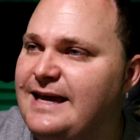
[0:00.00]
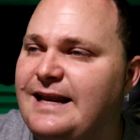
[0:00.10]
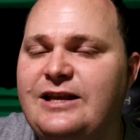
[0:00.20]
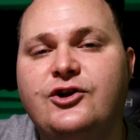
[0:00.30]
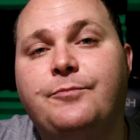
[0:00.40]
get
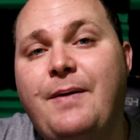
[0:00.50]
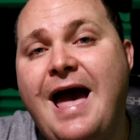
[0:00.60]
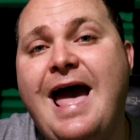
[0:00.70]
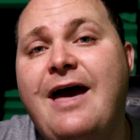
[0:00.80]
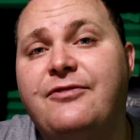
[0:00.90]
in your
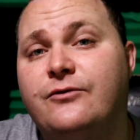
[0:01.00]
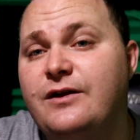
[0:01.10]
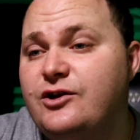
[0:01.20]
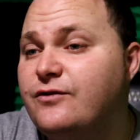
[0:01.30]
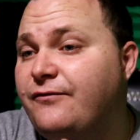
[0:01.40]
path or
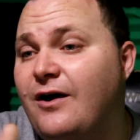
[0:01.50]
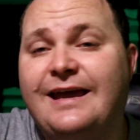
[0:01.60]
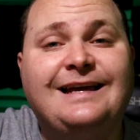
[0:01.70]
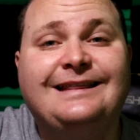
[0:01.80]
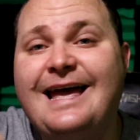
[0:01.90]
in your
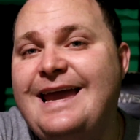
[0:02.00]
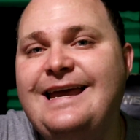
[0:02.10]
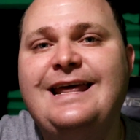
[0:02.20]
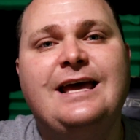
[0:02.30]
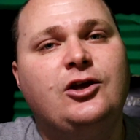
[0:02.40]
fucking
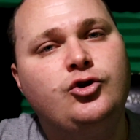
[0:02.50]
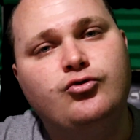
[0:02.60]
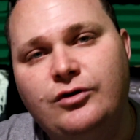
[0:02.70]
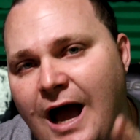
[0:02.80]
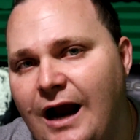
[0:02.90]
lane, you
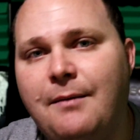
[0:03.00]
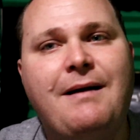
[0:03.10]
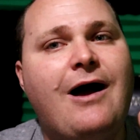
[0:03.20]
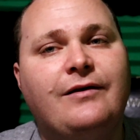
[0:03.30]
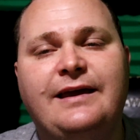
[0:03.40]
knock them
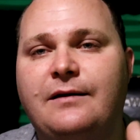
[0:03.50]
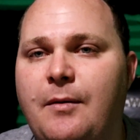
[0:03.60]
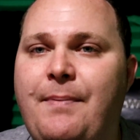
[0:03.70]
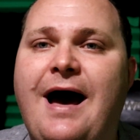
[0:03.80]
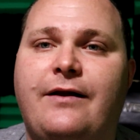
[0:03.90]
out and get them
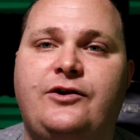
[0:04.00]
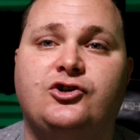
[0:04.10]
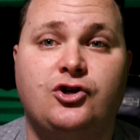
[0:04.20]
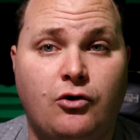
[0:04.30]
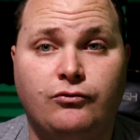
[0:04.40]
up out of your
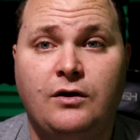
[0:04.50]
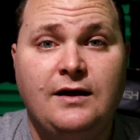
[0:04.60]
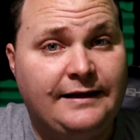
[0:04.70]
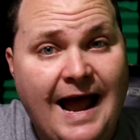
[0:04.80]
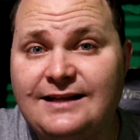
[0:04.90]
zone.
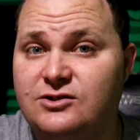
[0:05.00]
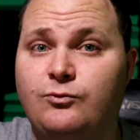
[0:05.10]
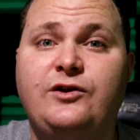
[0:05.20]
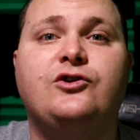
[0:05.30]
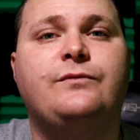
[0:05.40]
That's
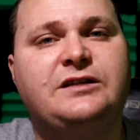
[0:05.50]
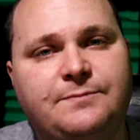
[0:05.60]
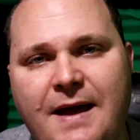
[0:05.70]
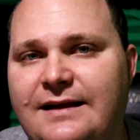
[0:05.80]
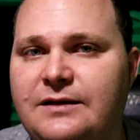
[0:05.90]
when you're
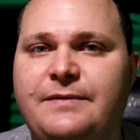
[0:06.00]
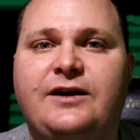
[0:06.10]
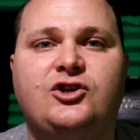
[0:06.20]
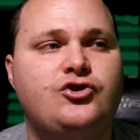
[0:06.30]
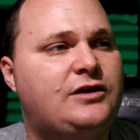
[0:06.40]
respected,
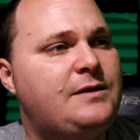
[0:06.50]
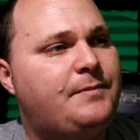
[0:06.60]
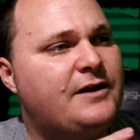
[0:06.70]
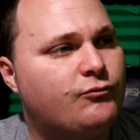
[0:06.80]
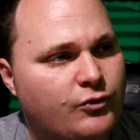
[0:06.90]
because you're
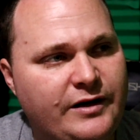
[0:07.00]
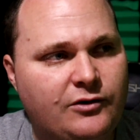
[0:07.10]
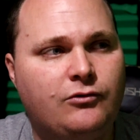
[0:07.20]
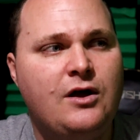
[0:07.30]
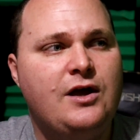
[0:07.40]
keeping it
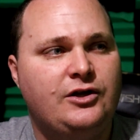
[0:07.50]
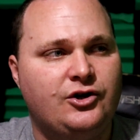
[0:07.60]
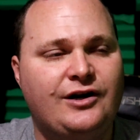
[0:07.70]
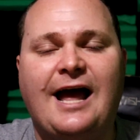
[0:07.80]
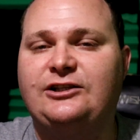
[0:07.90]
real.
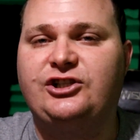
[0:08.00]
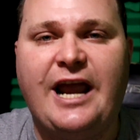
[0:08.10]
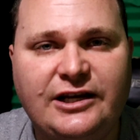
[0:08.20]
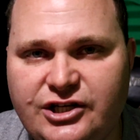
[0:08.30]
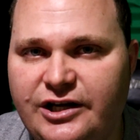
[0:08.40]
You're not
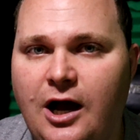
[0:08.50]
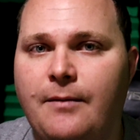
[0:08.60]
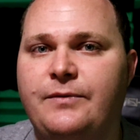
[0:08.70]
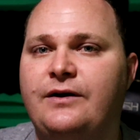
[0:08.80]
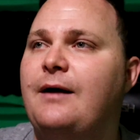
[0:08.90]
changing
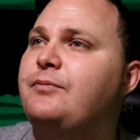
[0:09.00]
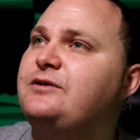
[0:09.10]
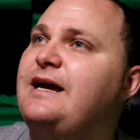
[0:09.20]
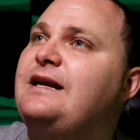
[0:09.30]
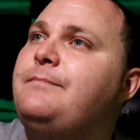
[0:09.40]
up. You're not
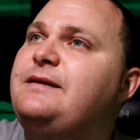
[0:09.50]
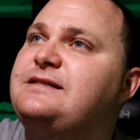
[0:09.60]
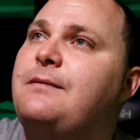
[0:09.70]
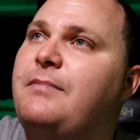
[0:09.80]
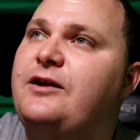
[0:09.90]
pretending to be
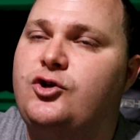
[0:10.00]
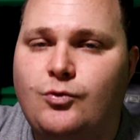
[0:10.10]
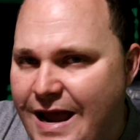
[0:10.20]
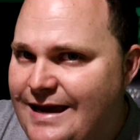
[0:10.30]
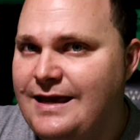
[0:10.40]
somebody
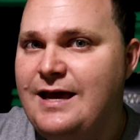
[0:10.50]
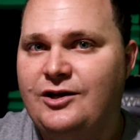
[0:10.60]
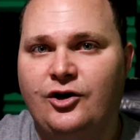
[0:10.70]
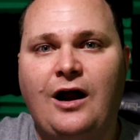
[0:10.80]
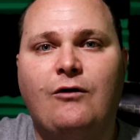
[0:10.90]
you ain't.
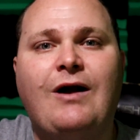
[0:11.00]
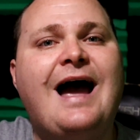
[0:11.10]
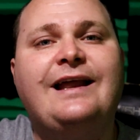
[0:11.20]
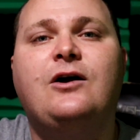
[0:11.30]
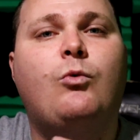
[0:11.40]
You're not
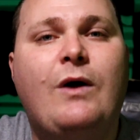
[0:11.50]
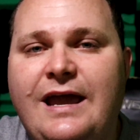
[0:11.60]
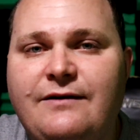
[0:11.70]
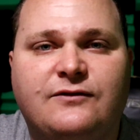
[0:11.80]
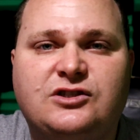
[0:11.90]
riding a
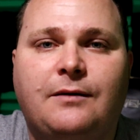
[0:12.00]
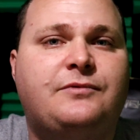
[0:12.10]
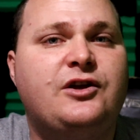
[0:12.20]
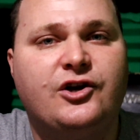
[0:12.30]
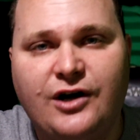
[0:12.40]
wave of
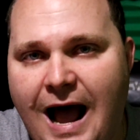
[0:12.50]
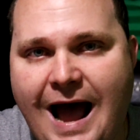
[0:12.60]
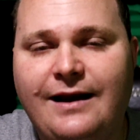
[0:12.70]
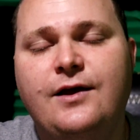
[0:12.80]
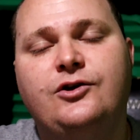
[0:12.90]
something you're
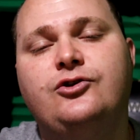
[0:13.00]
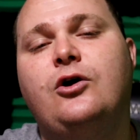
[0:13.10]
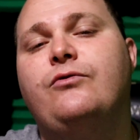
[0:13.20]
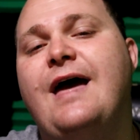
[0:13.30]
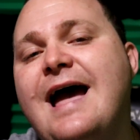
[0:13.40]
not. You
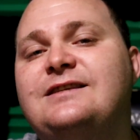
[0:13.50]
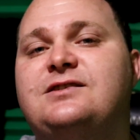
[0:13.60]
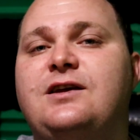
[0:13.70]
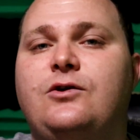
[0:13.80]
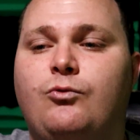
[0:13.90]
know,
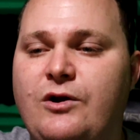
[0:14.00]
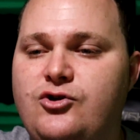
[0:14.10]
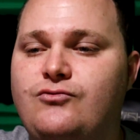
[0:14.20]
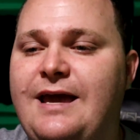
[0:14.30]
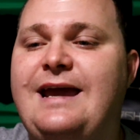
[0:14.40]
that's when
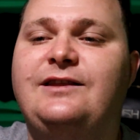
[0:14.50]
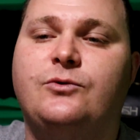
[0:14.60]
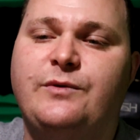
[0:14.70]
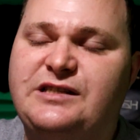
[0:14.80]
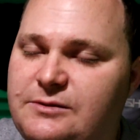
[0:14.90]
you gain the
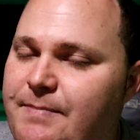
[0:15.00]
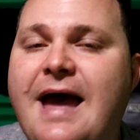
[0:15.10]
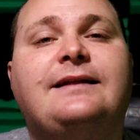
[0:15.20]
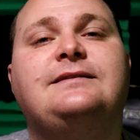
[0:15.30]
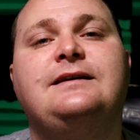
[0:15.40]

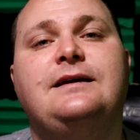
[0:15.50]
respect.